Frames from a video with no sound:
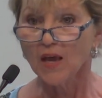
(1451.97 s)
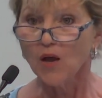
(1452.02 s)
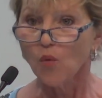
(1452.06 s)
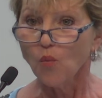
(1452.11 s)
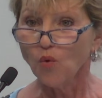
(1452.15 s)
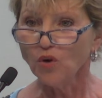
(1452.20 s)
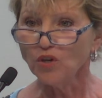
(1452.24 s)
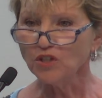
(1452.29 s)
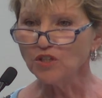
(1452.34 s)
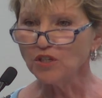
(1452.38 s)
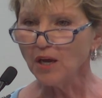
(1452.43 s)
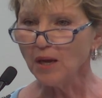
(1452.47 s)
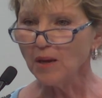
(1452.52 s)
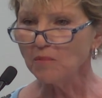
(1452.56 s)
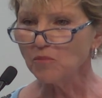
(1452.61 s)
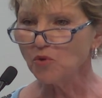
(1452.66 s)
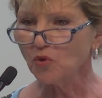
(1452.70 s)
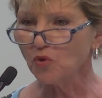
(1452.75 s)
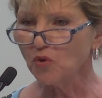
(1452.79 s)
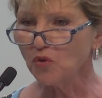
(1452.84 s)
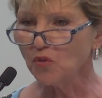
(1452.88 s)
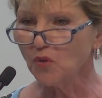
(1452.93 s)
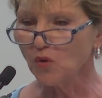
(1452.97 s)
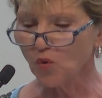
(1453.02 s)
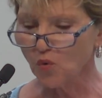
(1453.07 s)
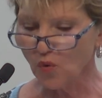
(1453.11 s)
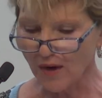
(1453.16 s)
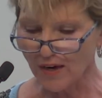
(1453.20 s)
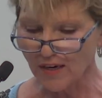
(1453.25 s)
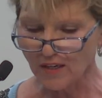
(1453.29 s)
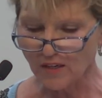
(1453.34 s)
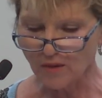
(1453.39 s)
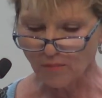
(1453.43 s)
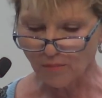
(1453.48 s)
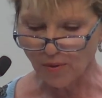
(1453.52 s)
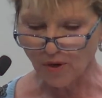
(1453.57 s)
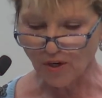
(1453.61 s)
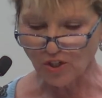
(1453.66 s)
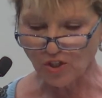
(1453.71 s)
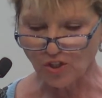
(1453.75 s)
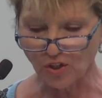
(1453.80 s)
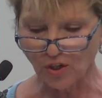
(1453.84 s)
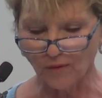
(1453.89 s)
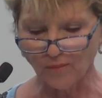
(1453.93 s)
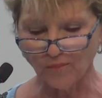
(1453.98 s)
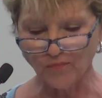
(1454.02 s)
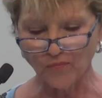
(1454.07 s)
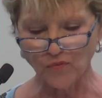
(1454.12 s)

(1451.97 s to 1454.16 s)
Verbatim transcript: One time during the Great Depression,